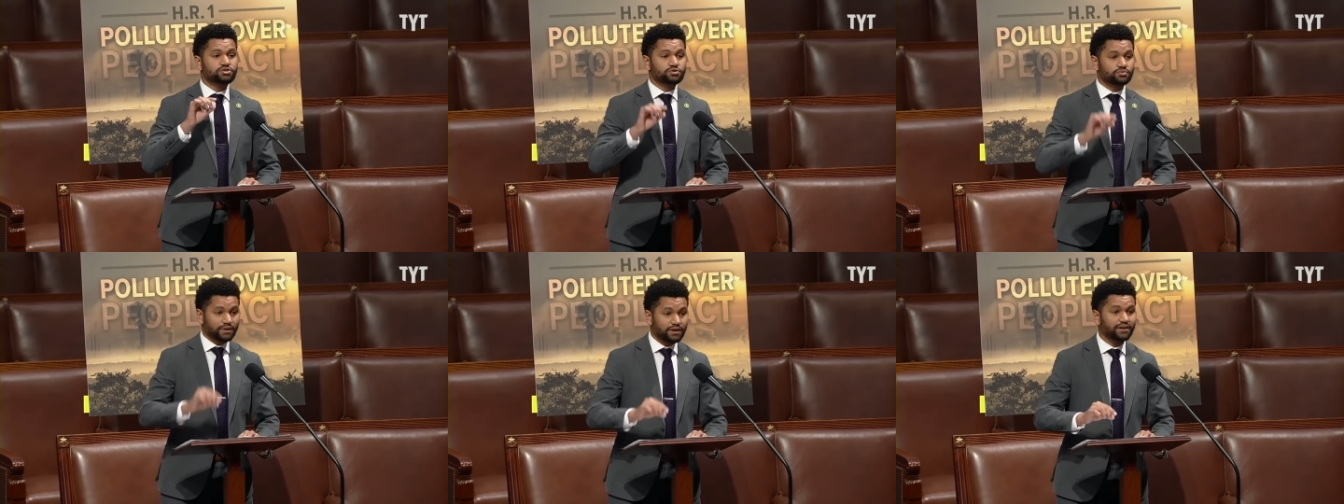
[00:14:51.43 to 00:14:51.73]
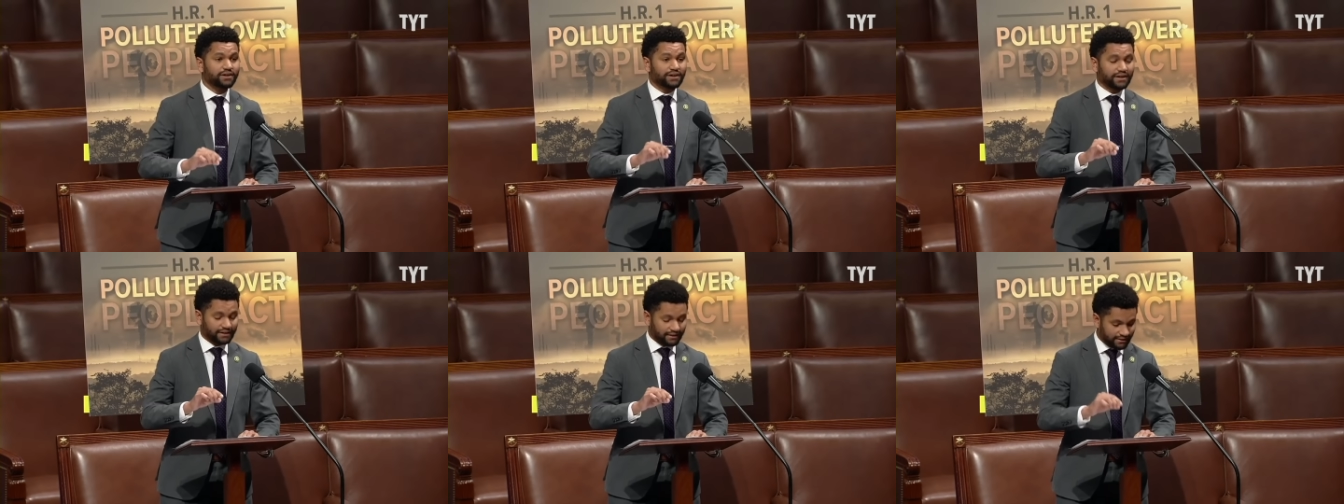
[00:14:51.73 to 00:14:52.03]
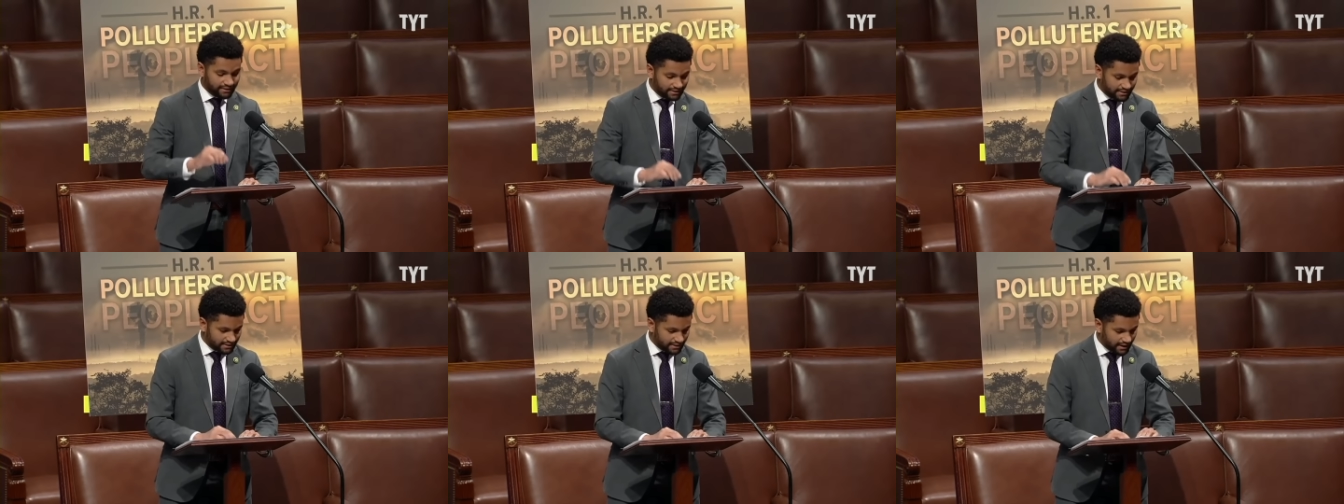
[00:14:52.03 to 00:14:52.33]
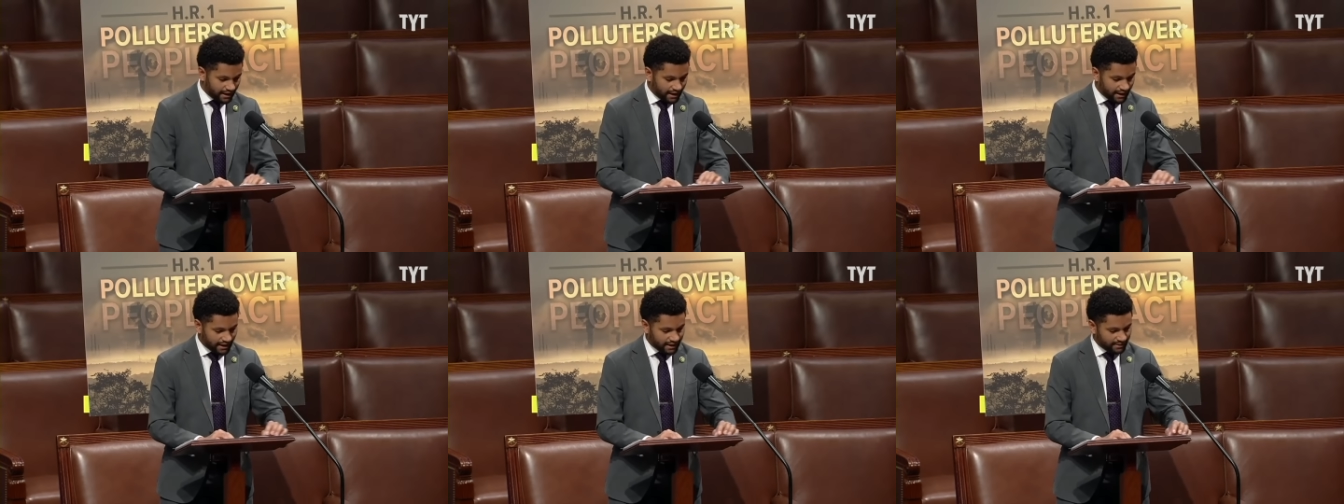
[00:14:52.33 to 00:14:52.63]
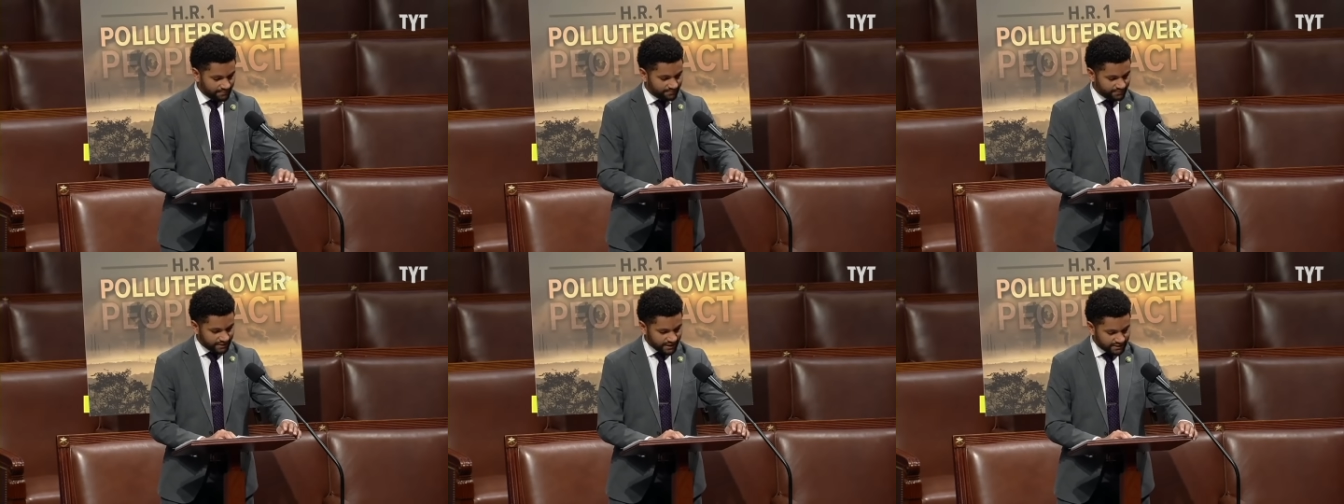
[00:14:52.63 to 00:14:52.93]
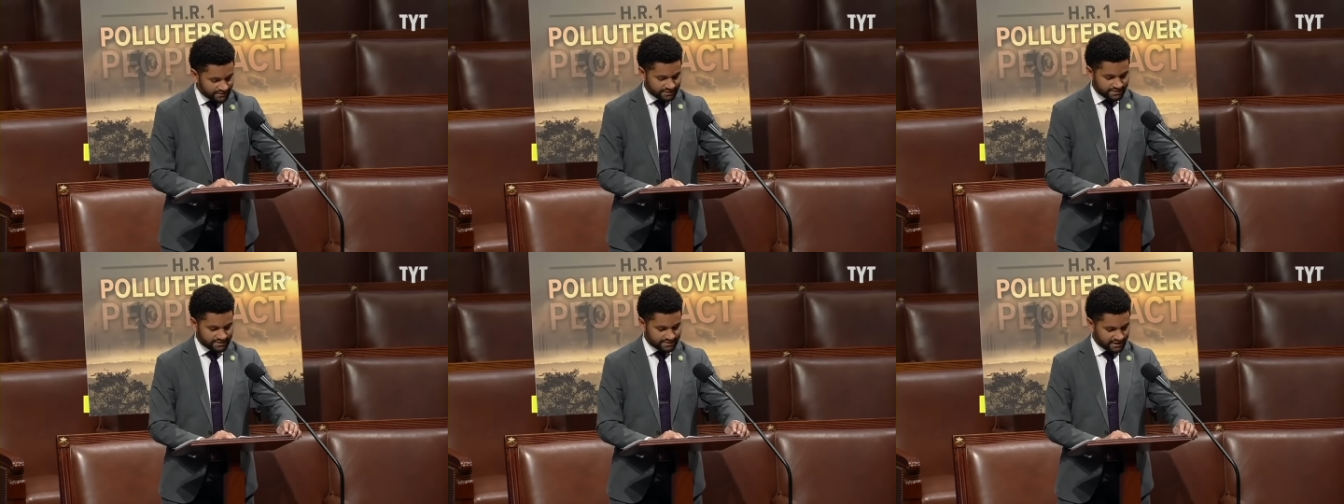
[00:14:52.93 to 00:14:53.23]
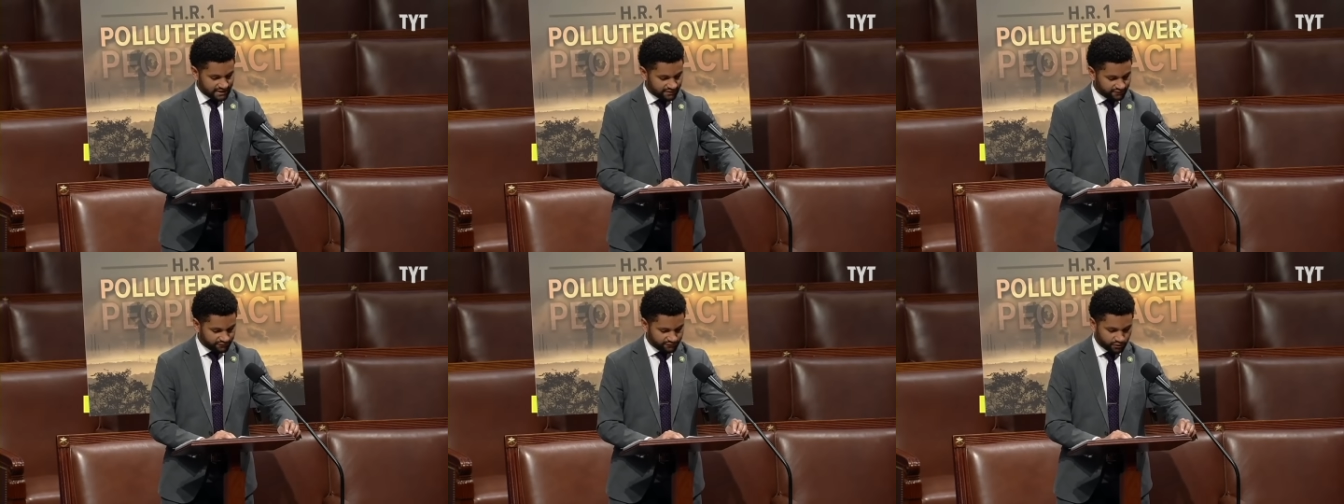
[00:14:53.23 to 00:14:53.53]
drilling um, in the
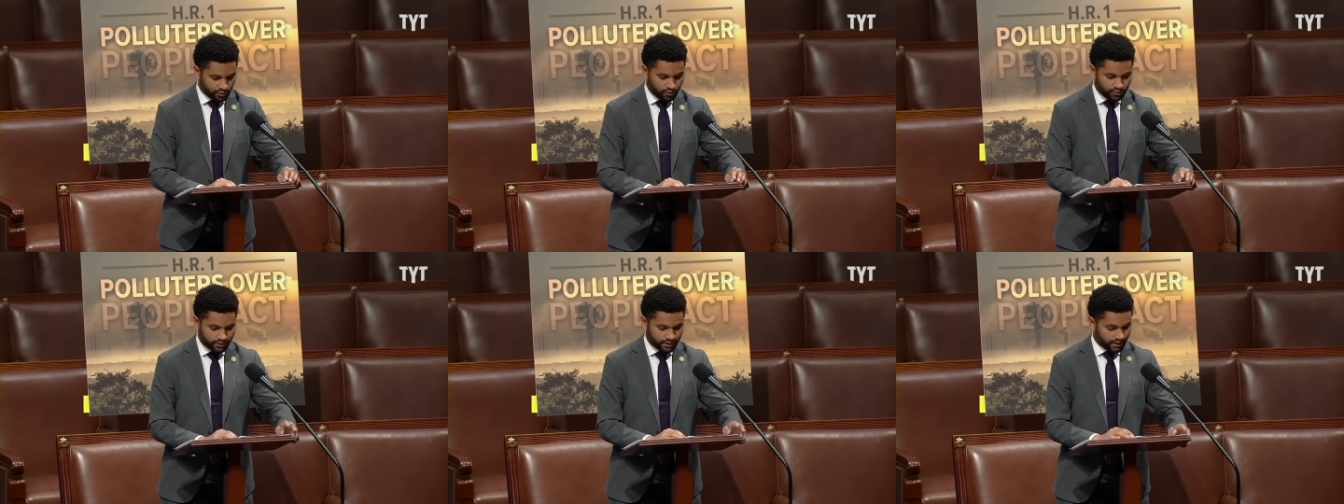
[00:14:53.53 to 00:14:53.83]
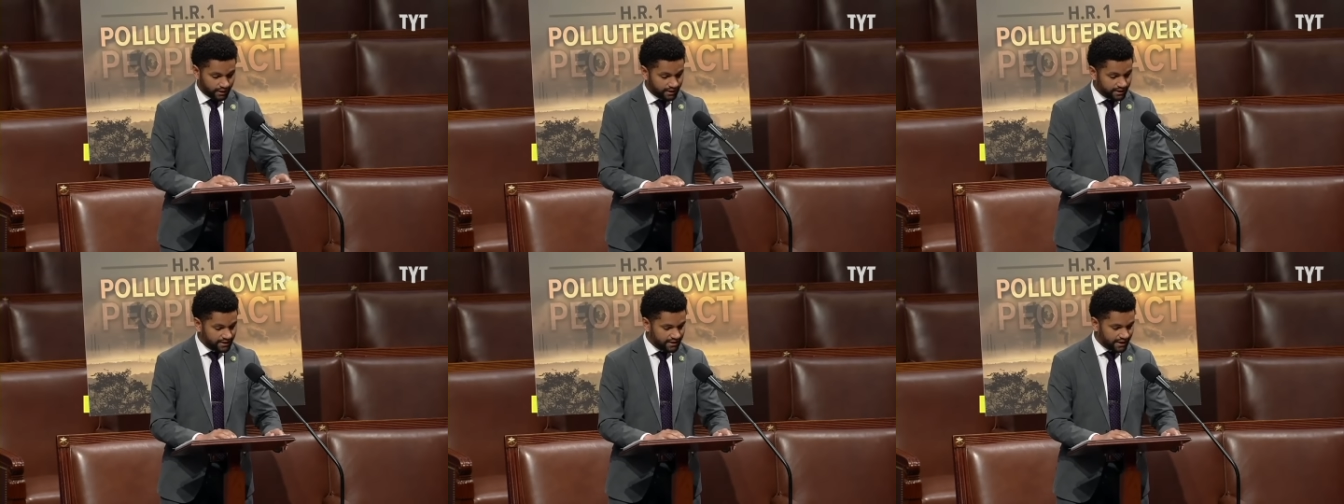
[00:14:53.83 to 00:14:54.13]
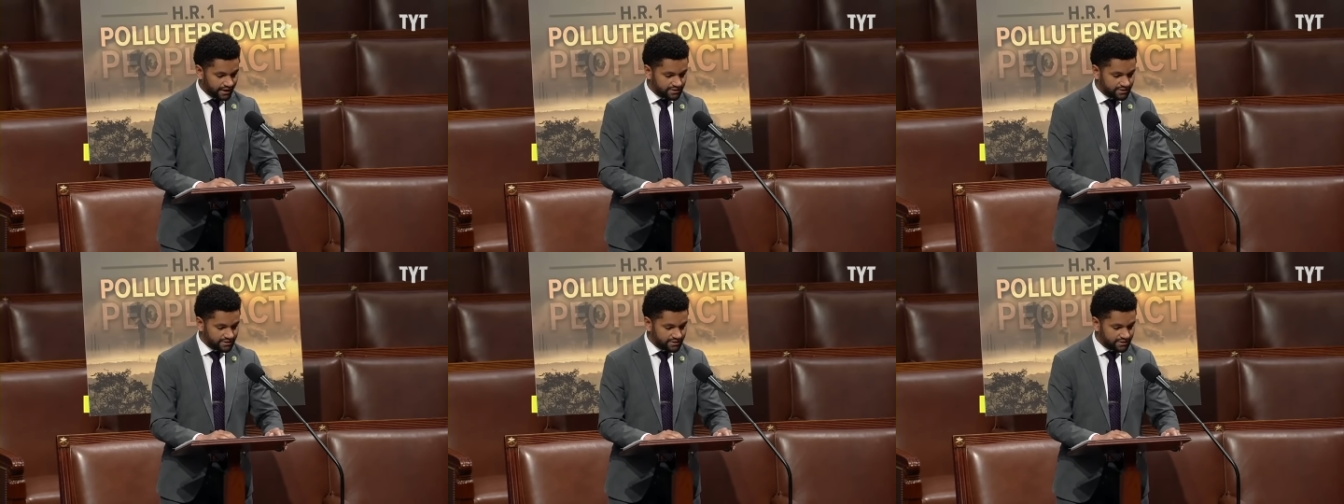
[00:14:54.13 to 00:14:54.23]
state of Florida.